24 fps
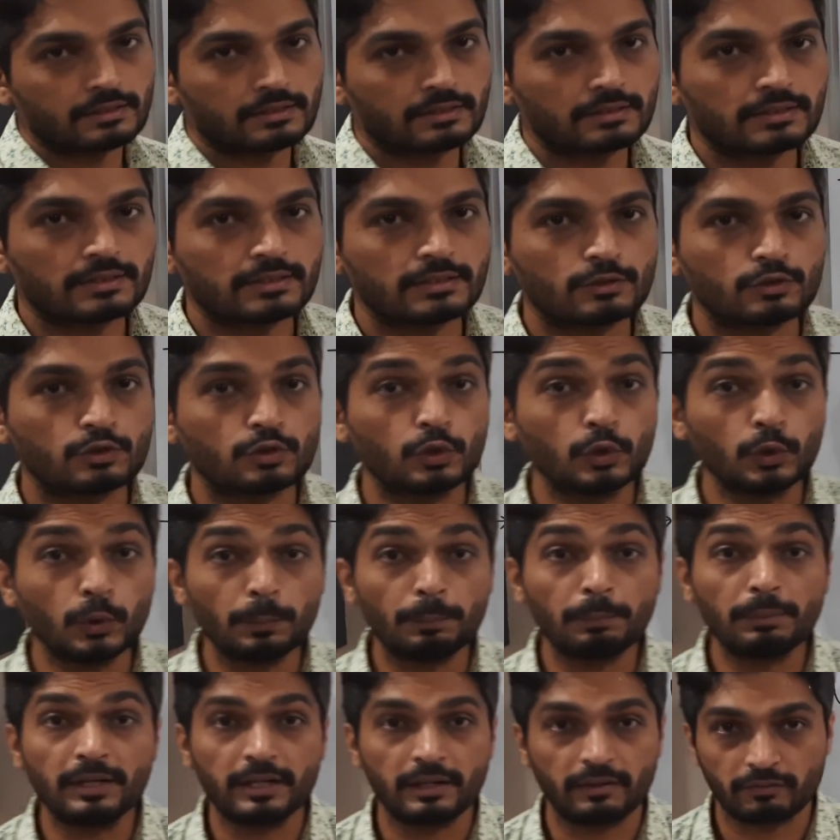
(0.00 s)
This is
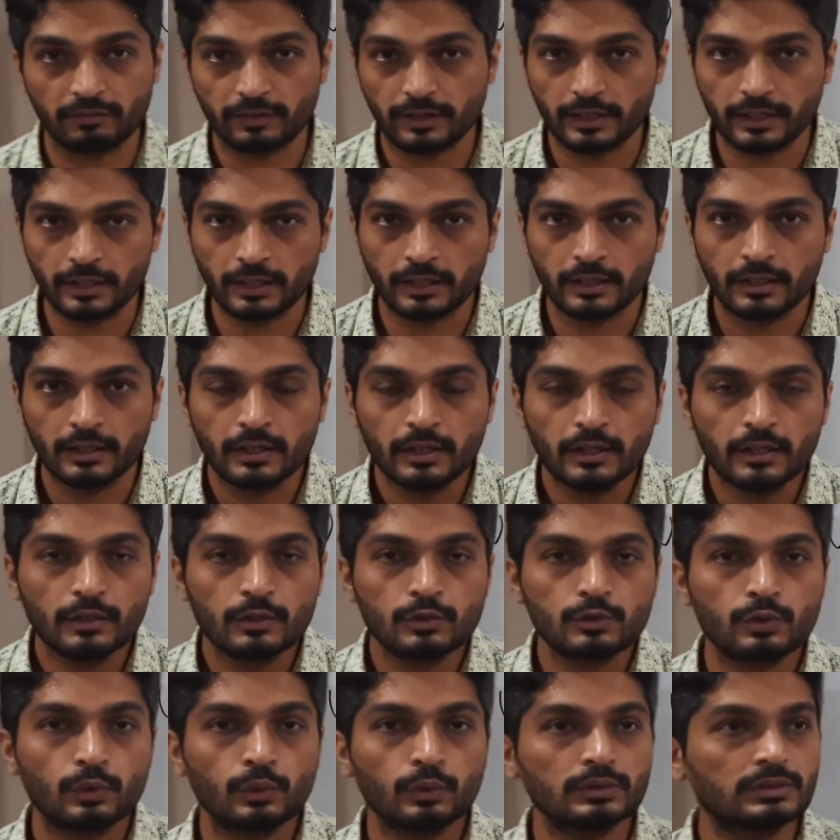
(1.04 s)
UPF, getting?
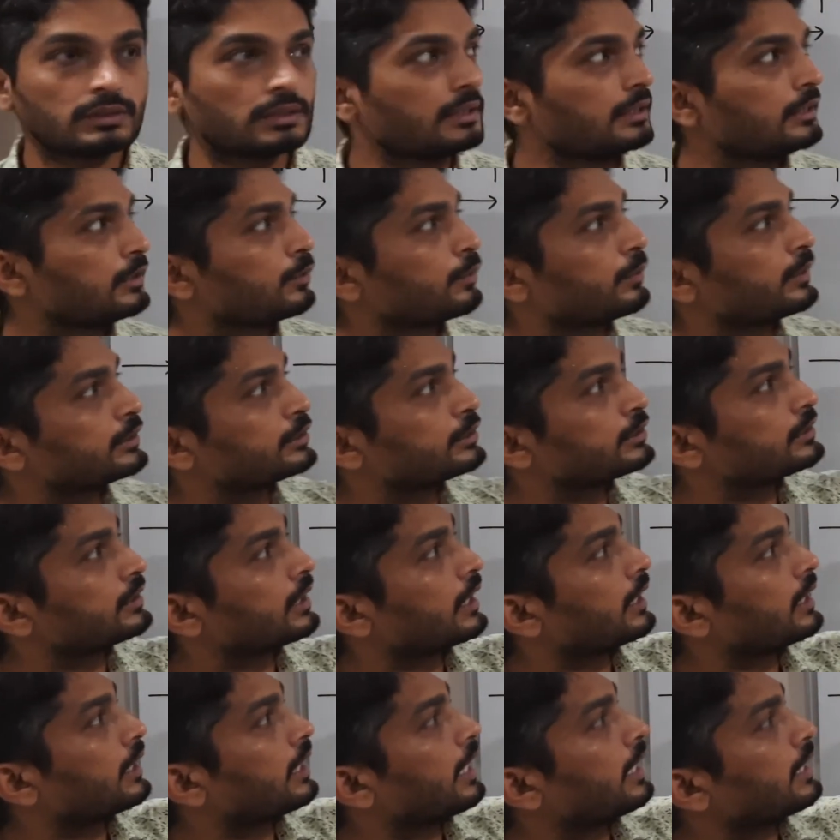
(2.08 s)
So see,
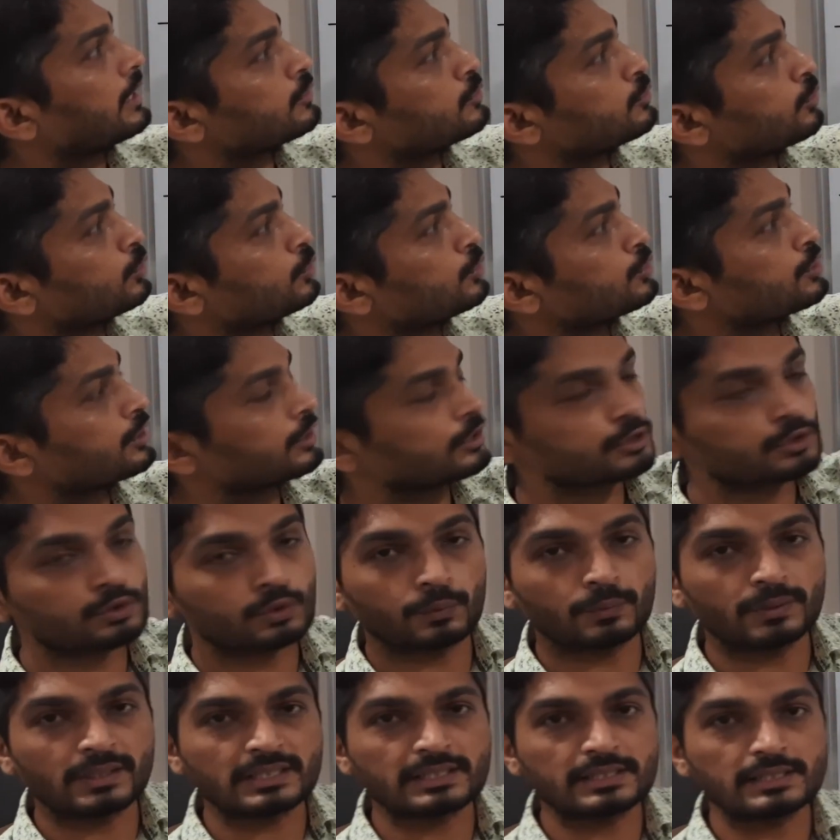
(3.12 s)
solution is
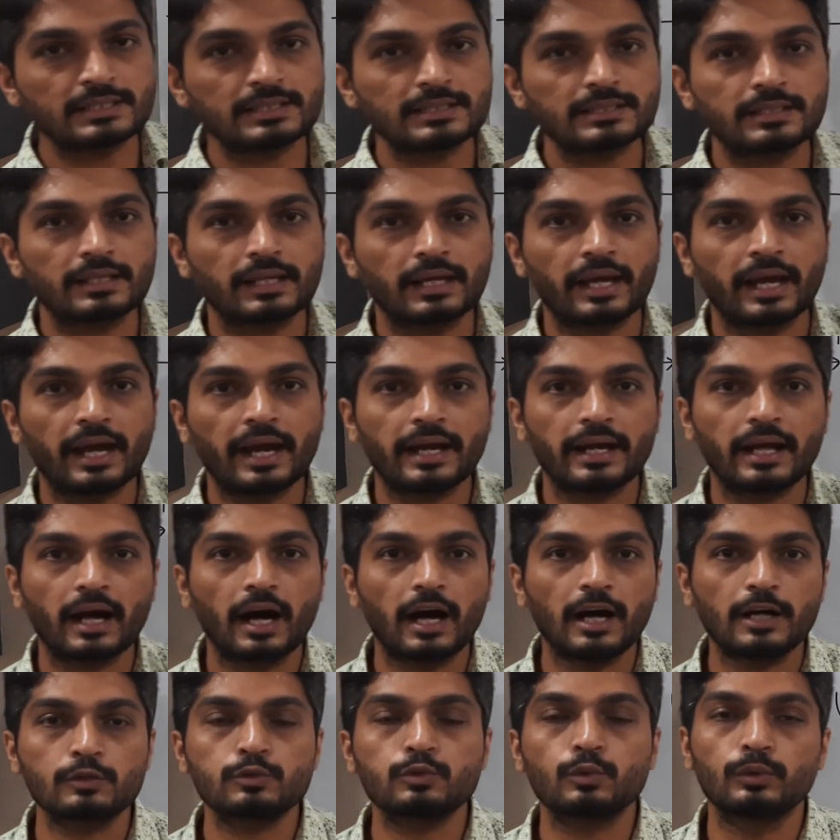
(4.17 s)
over since they had
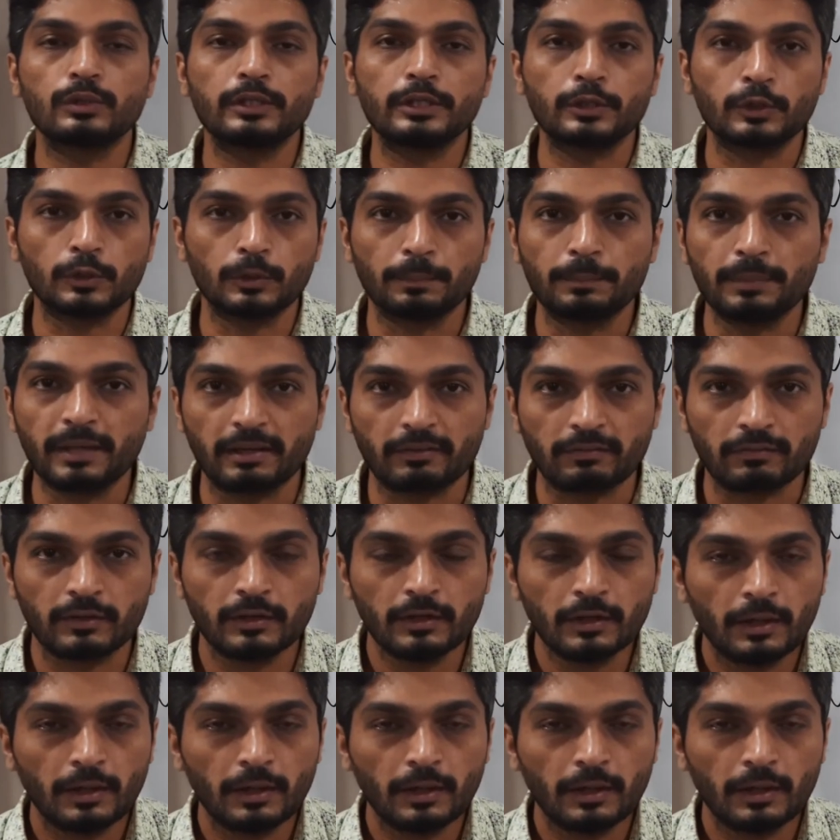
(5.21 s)
asked only UPF.